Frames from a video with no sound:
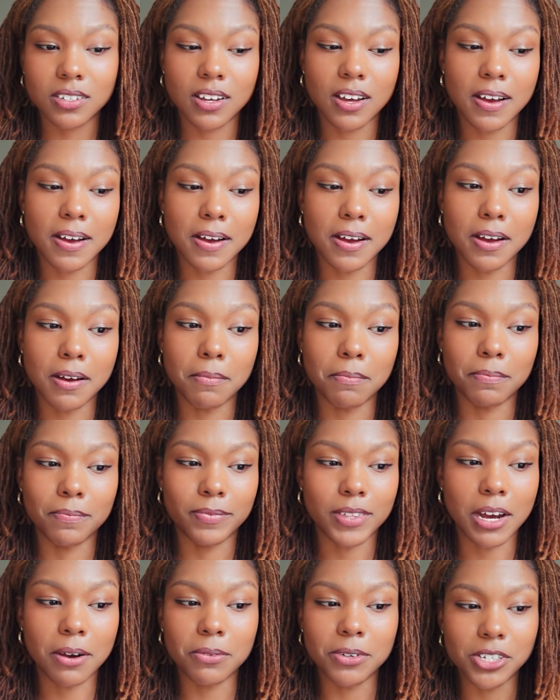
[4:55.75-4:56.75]

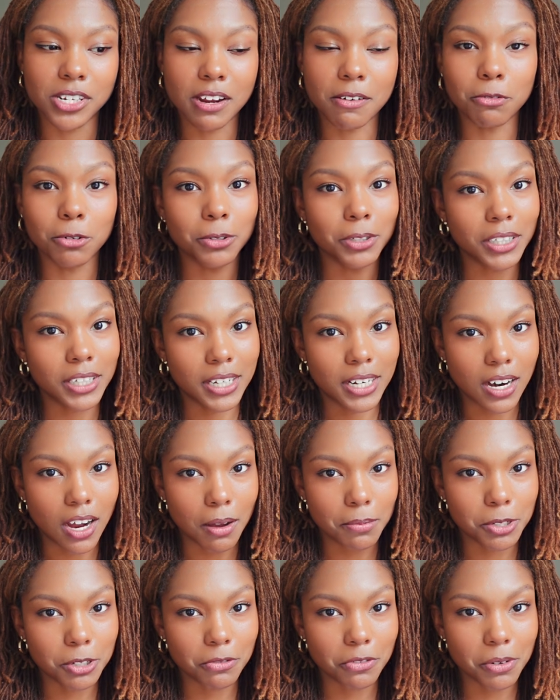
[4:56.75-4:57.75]
That was never really an
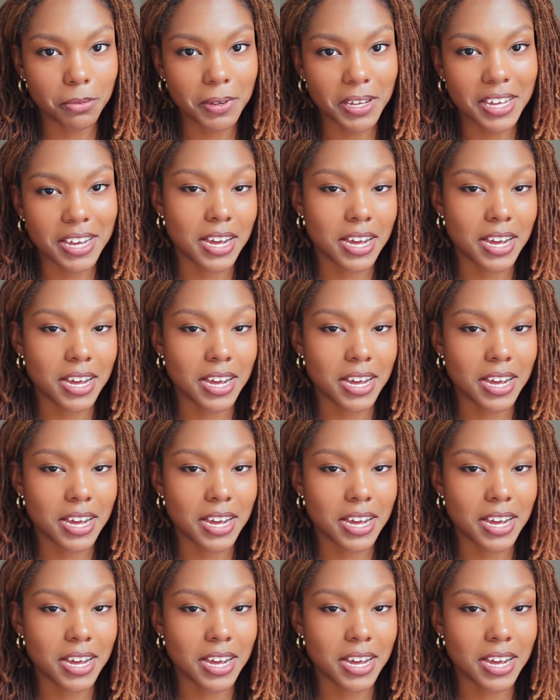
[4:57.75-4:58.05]
option for me.